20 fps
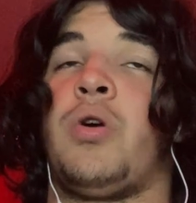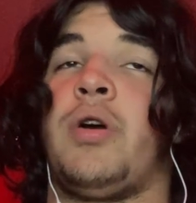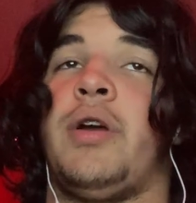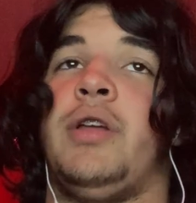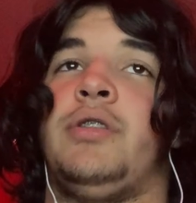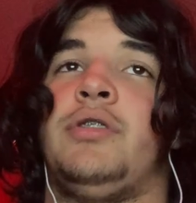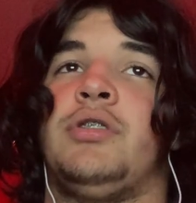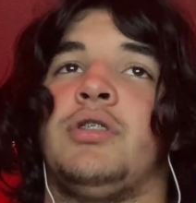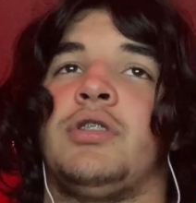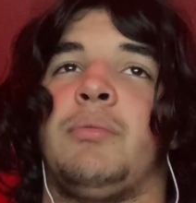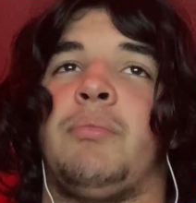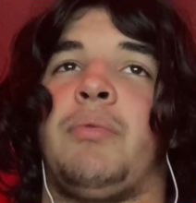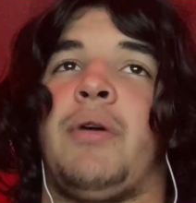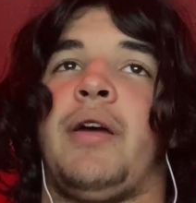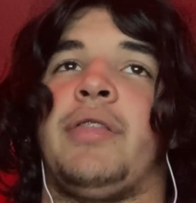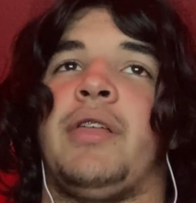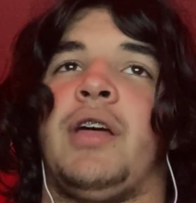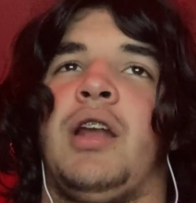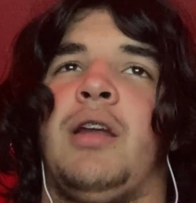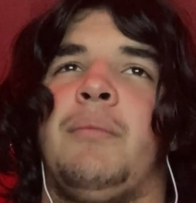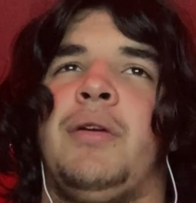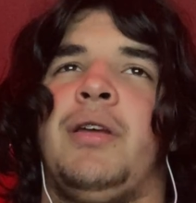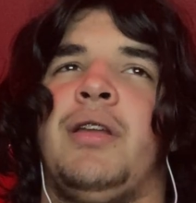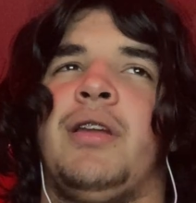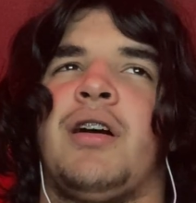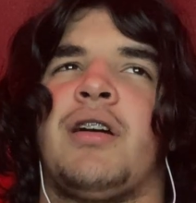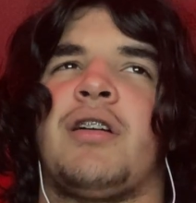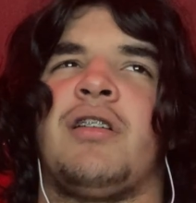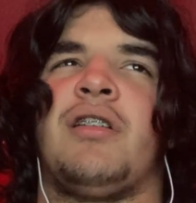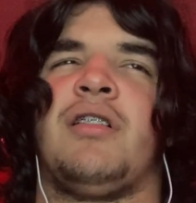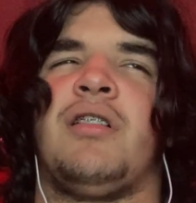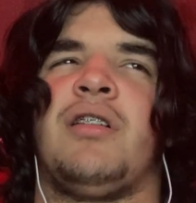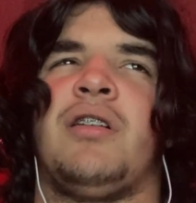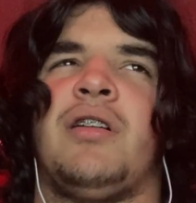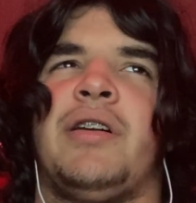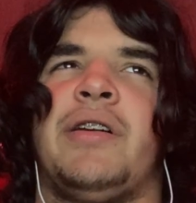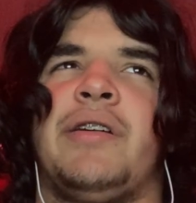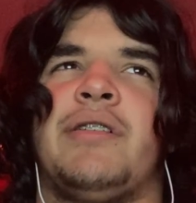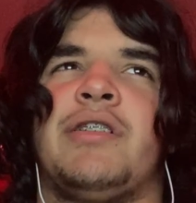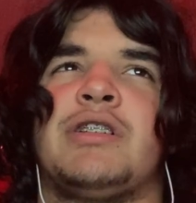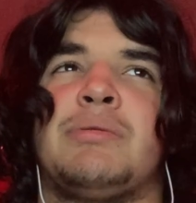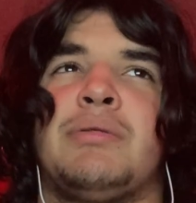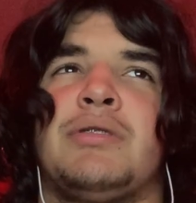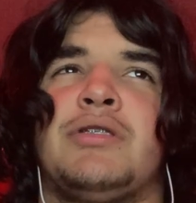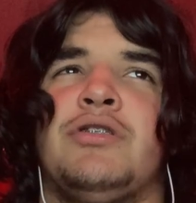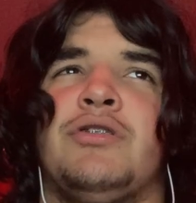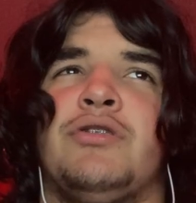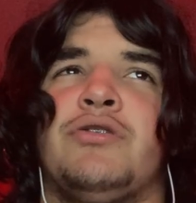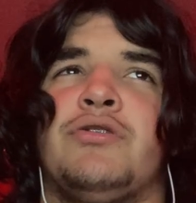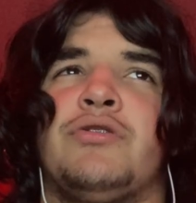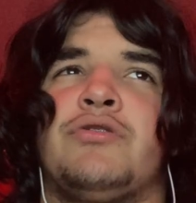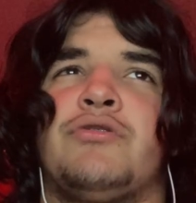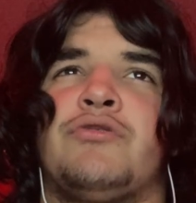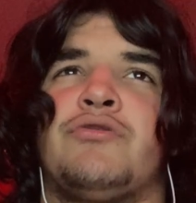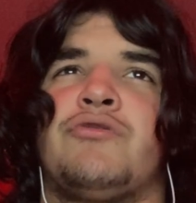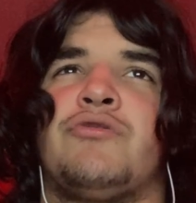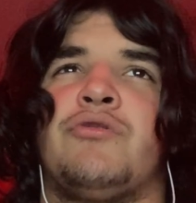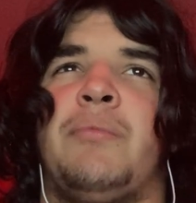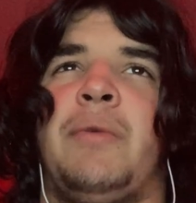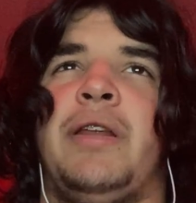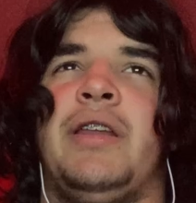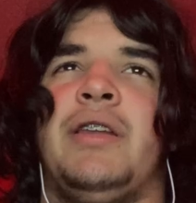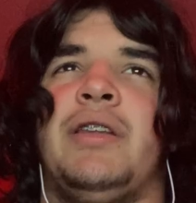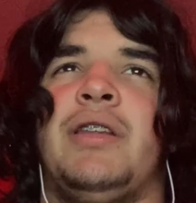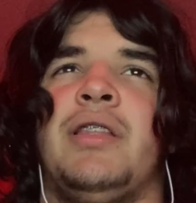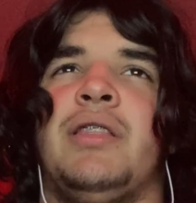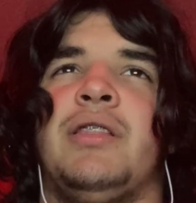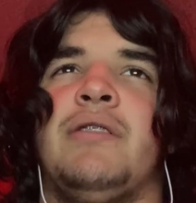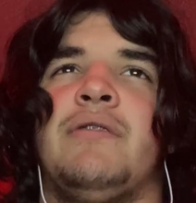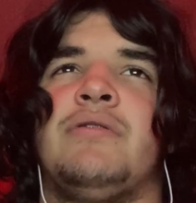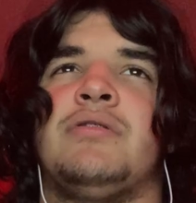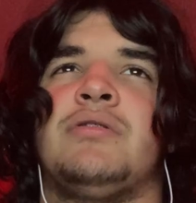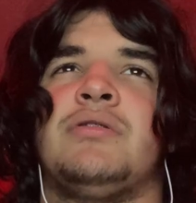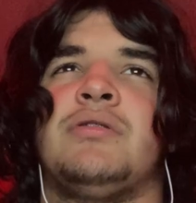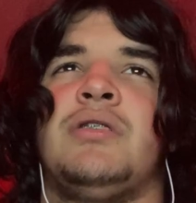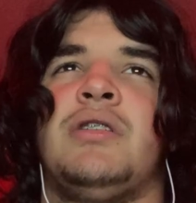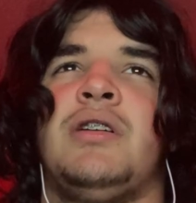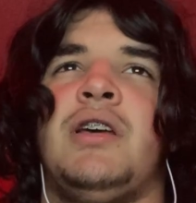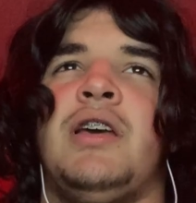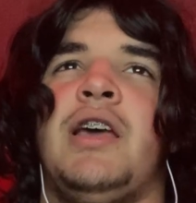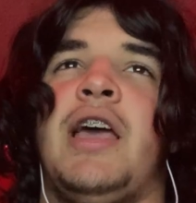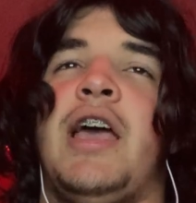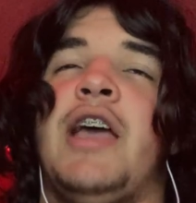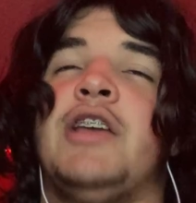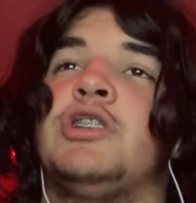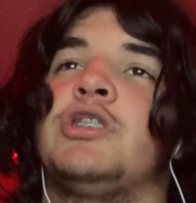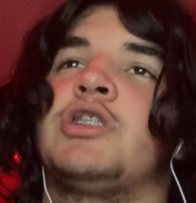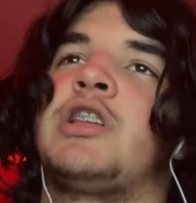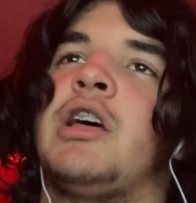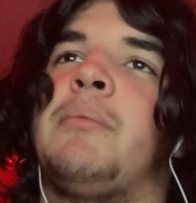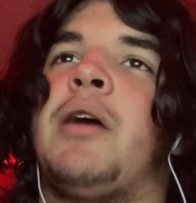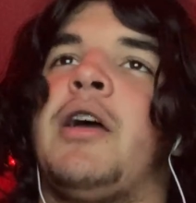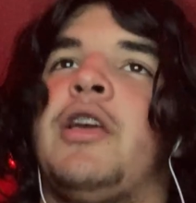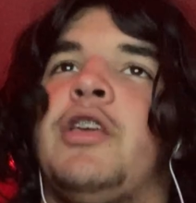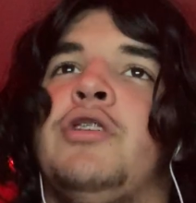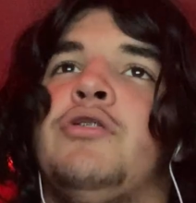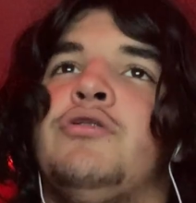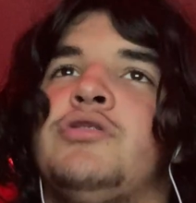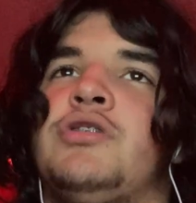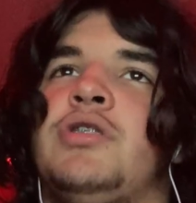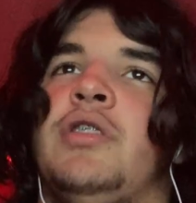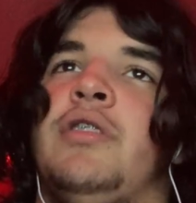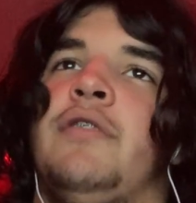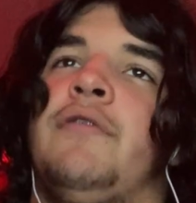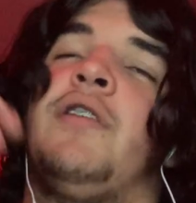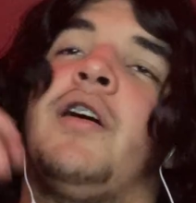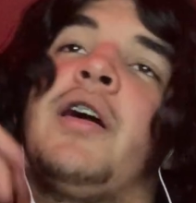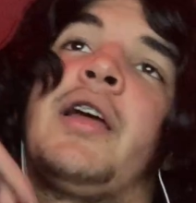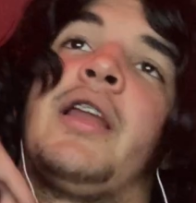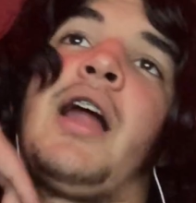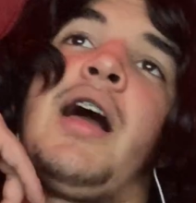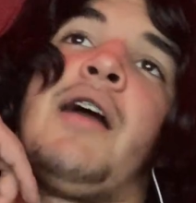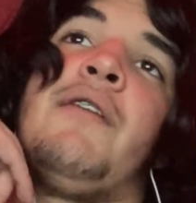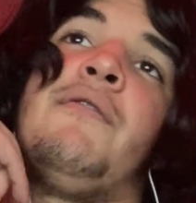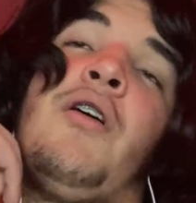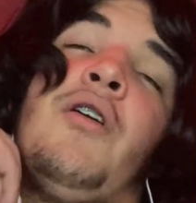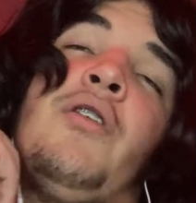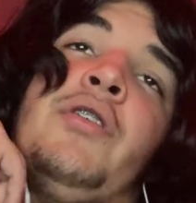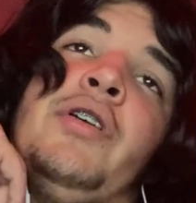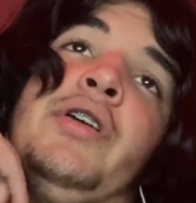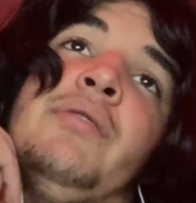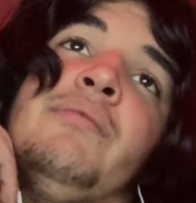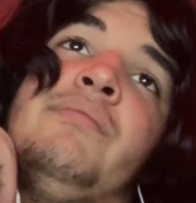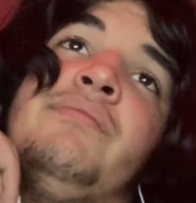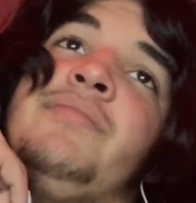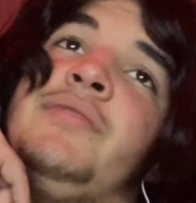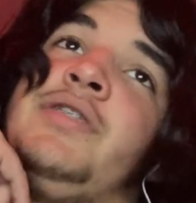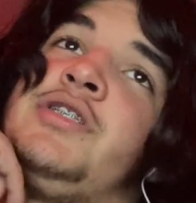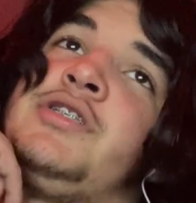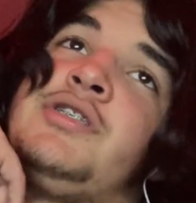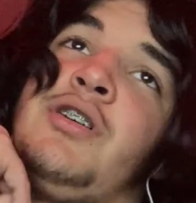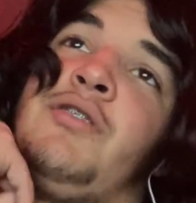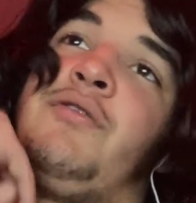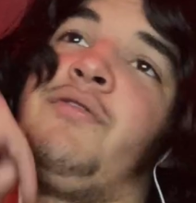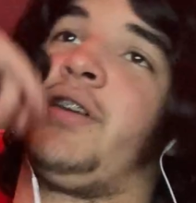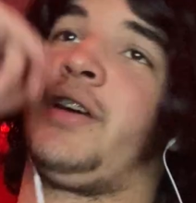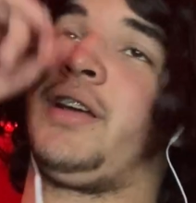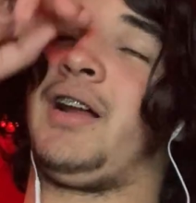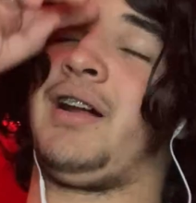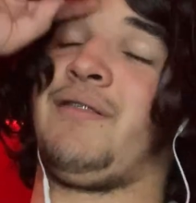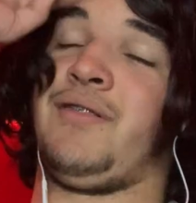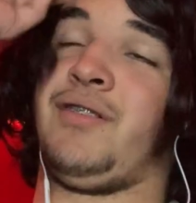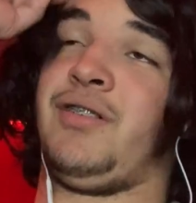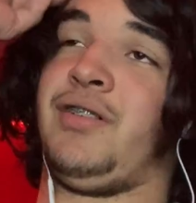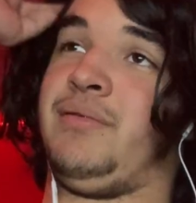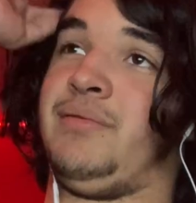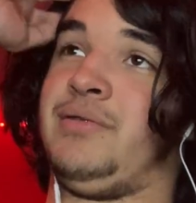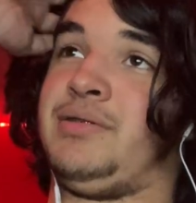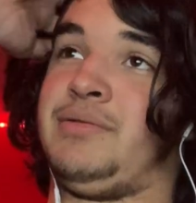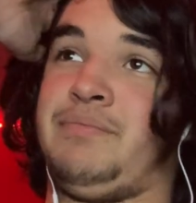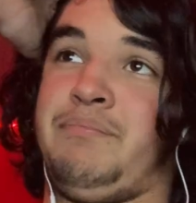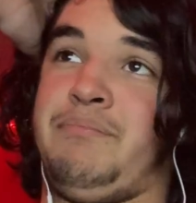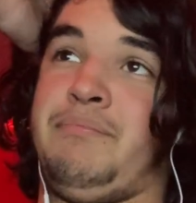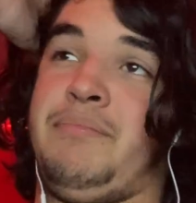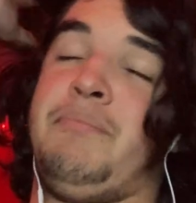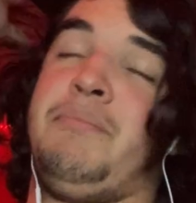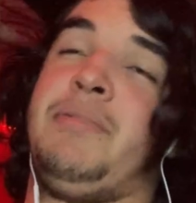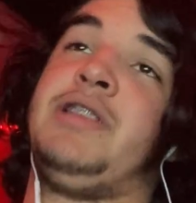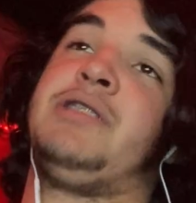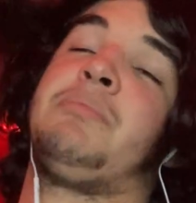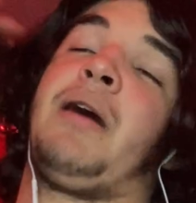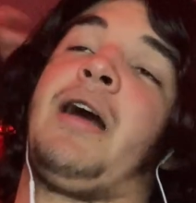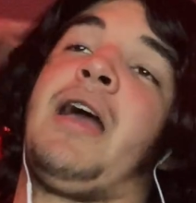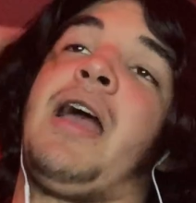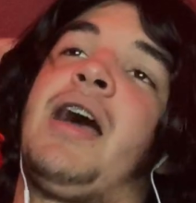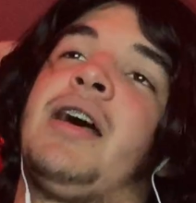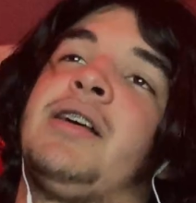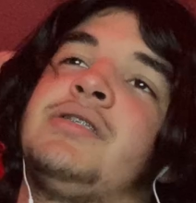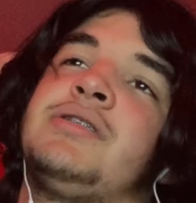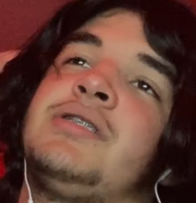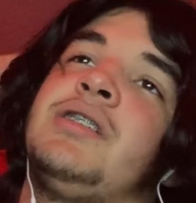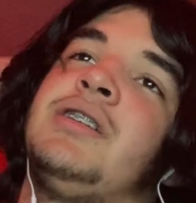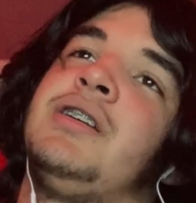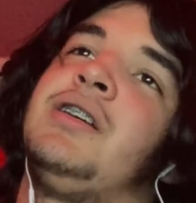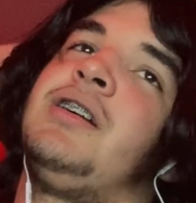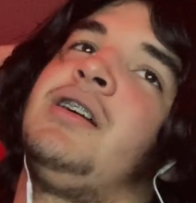it took the breath out of me, not gonna lie. Especially those Romanian deadlifts. It's just kind of not used to the fucking high volume. so fucking high volume. It beats my ass.